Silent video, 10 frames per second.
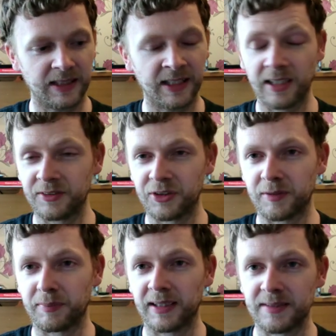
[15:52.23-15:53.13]
And you
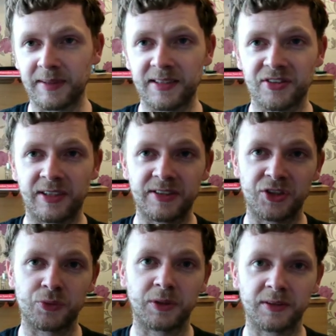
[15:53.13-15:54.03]
can play as many turns
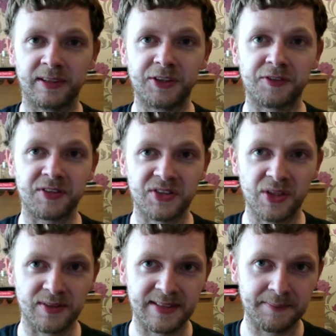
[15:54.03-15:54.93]
as you want on each of your
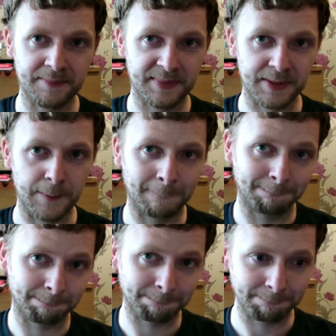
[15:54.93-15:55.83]
turns. So
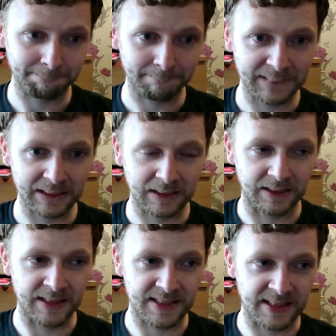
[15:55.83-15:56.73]

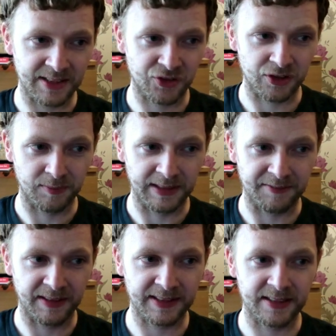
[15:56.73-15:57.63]
it's extremely
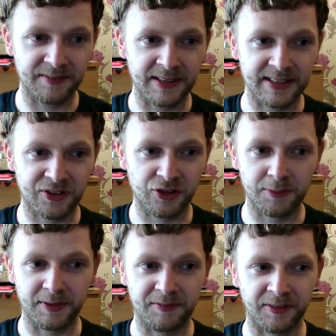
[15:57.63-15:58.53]
effective. It's
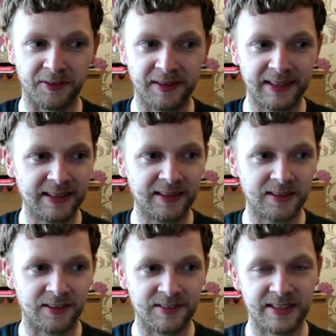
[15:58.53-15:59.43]
extremely fun.
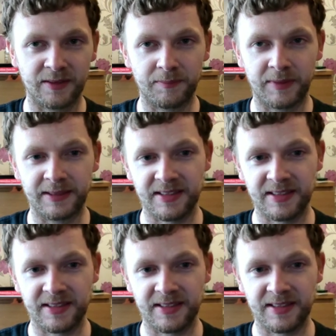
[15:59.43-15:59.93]
Obviously, me